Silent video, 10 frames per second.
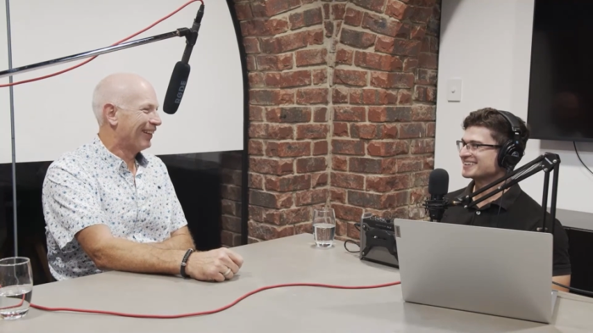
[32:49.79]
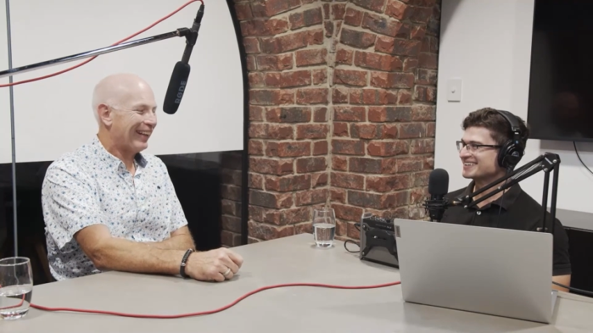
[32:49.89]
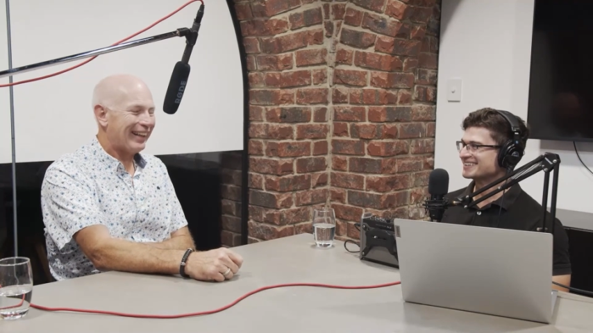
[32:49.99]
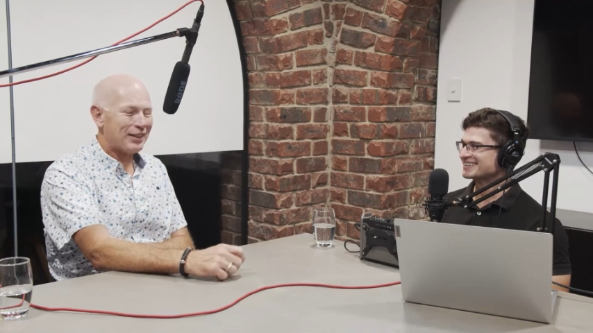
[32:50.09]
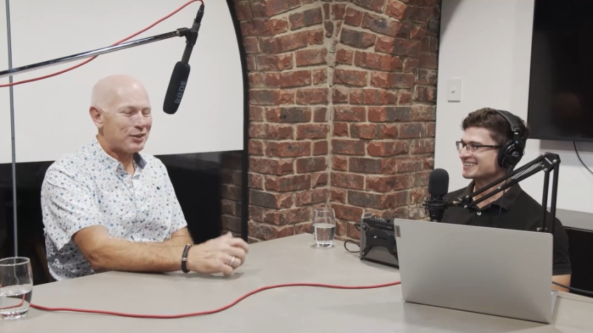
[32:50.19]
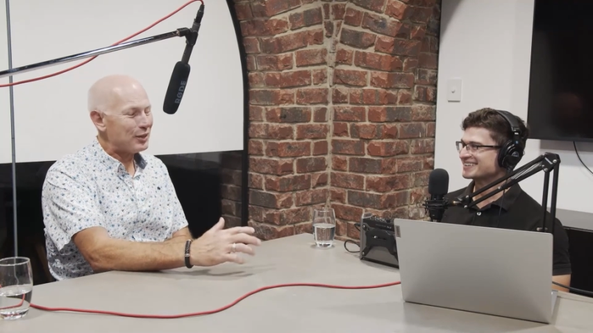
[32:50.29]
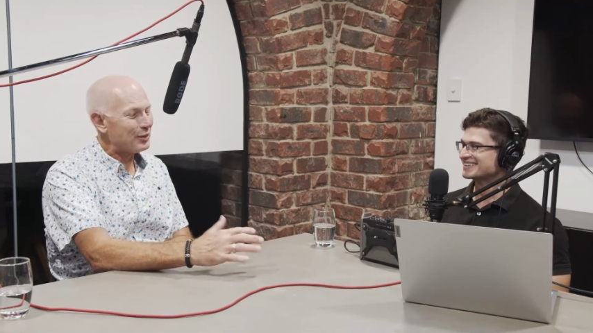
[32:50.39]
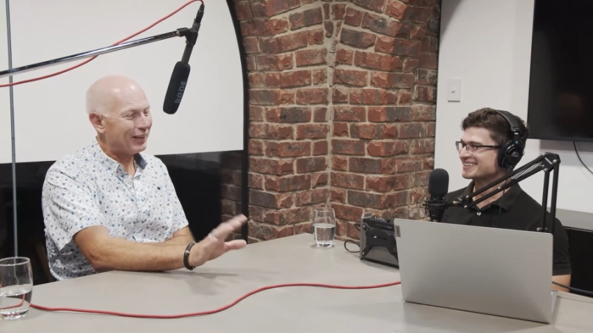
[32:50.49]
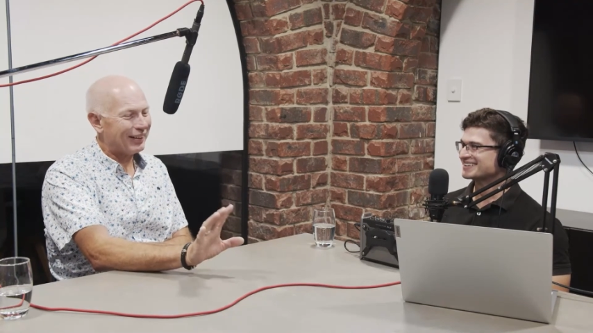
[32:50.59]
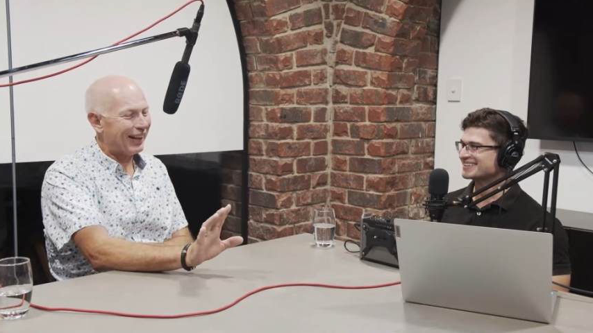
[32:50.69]
Speaker 1: and it's
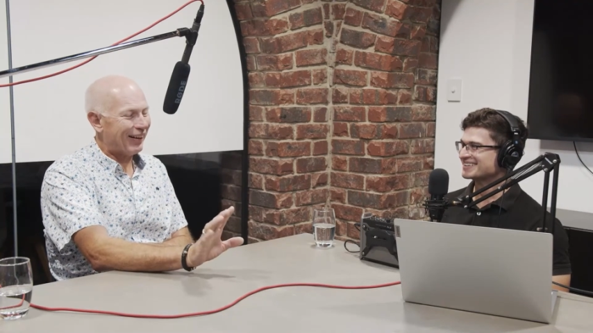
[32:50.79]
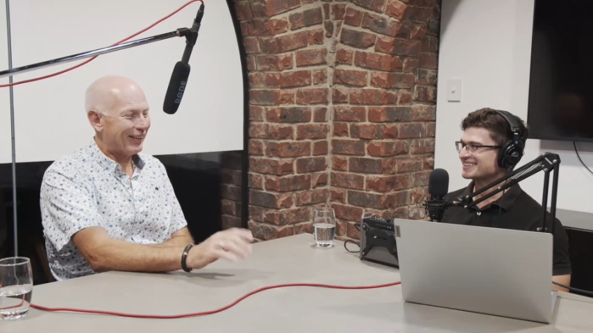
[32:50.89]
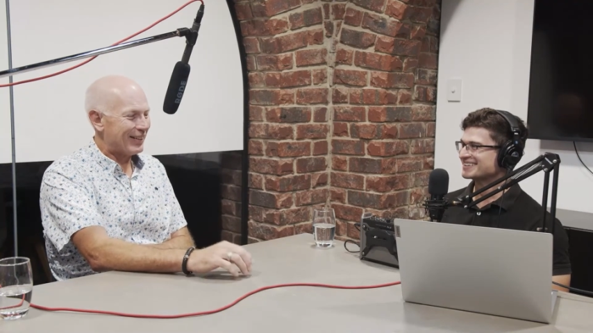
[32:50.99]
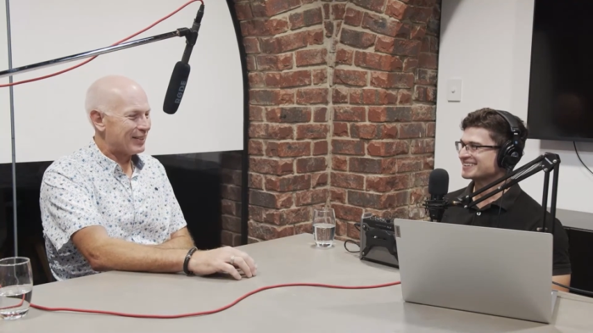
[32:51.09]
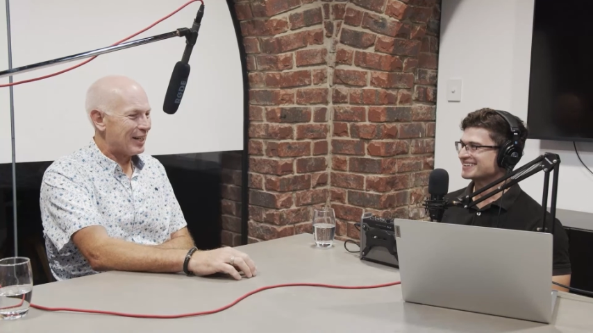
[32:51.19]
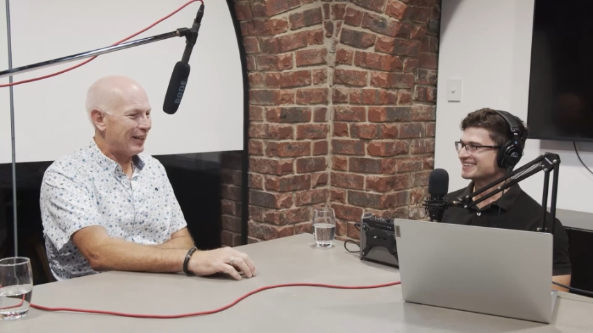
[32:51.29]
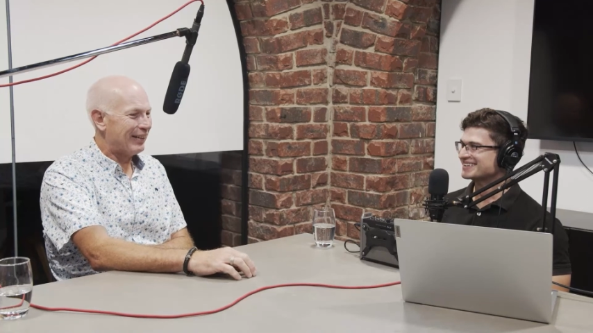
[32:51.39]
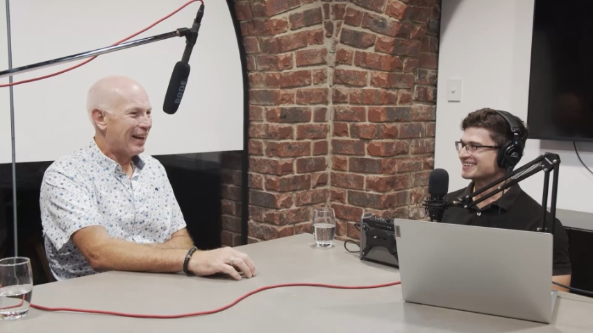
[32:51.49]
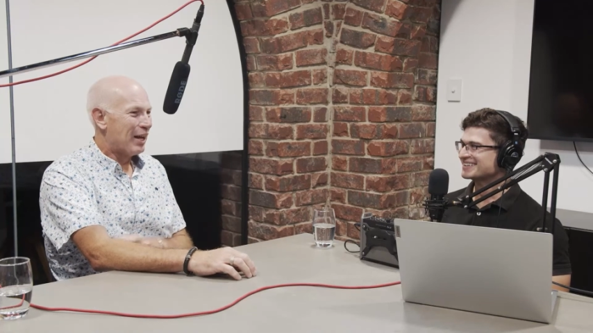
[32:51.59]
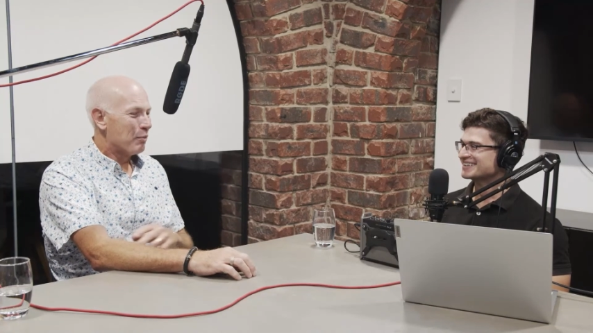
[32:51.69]
just a hilarious scene.
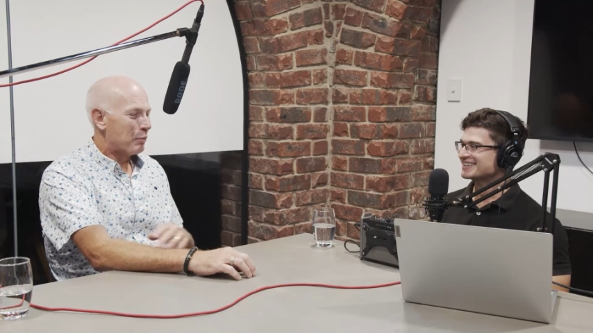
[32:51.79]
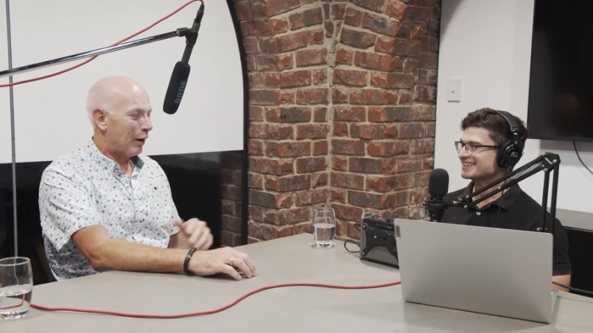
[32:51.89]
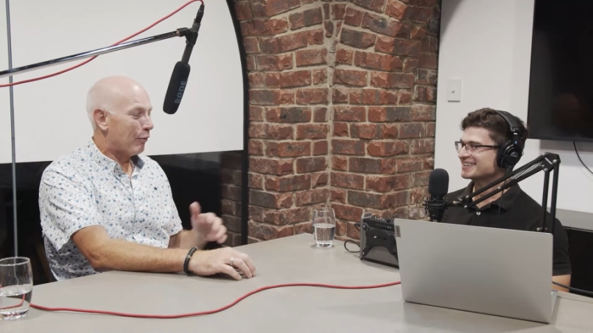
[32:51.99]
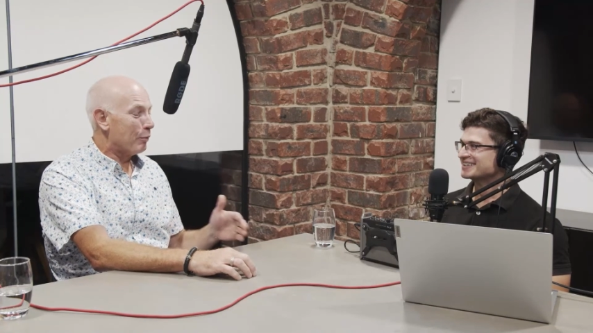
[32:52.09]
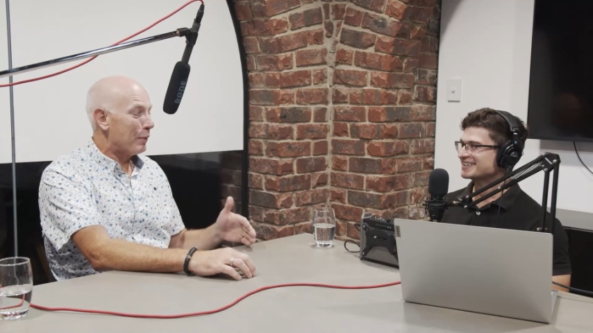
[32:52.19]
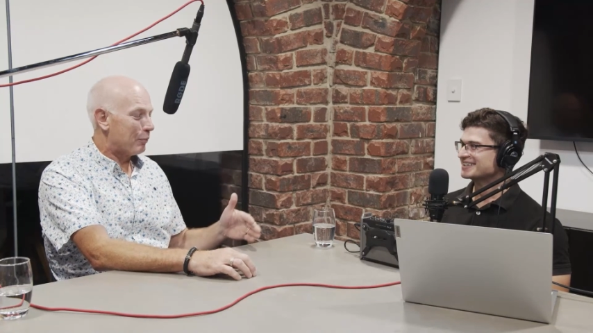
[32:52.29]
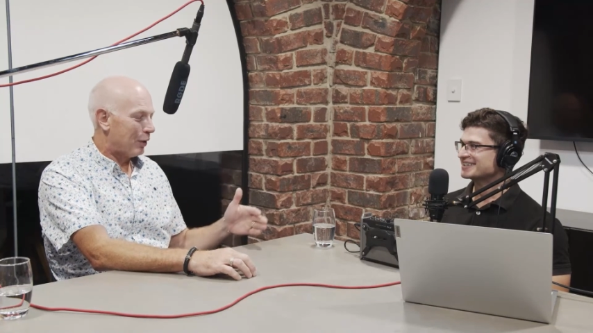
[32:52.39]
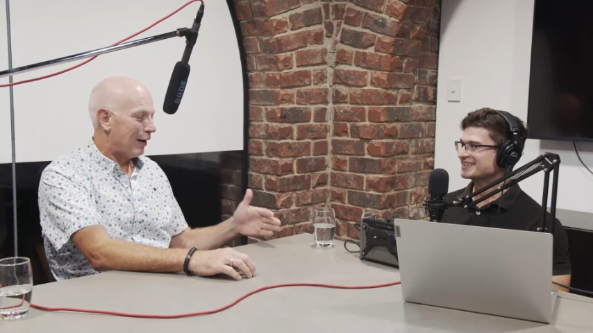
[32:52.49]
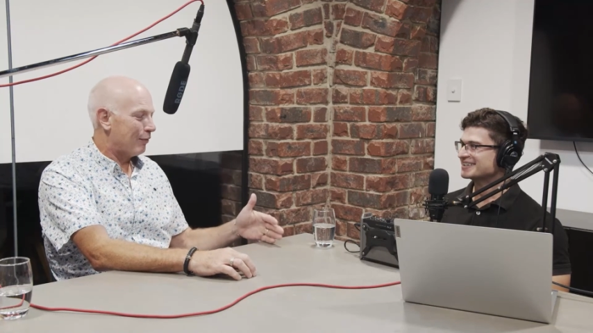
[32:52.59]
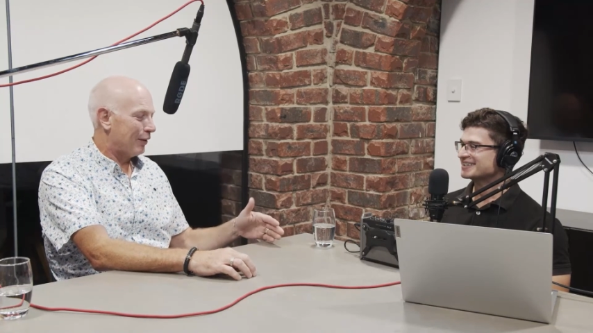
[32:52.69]
But I remember
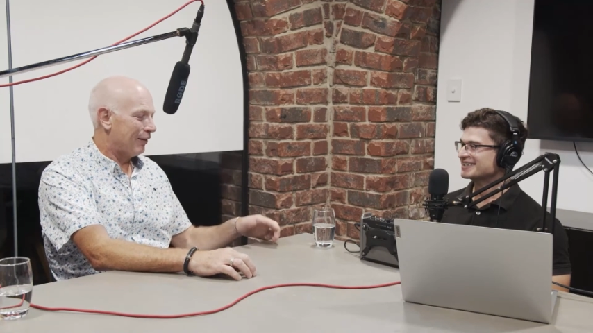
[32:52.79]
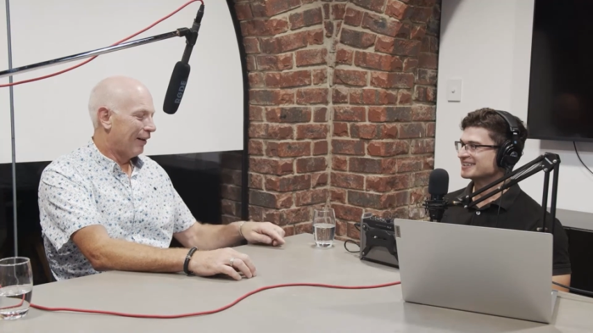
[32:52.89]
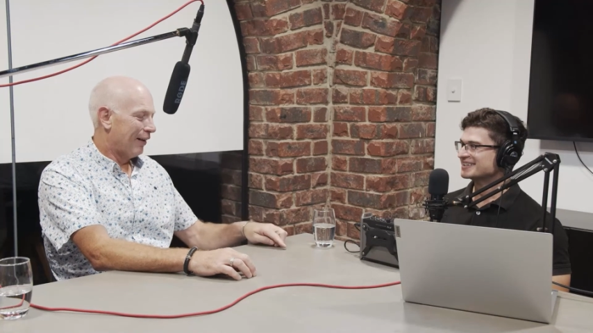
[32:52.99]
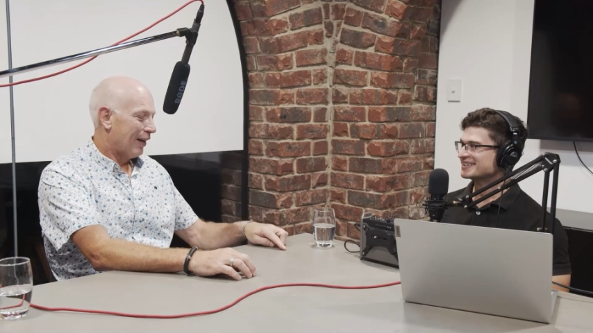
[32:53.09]
having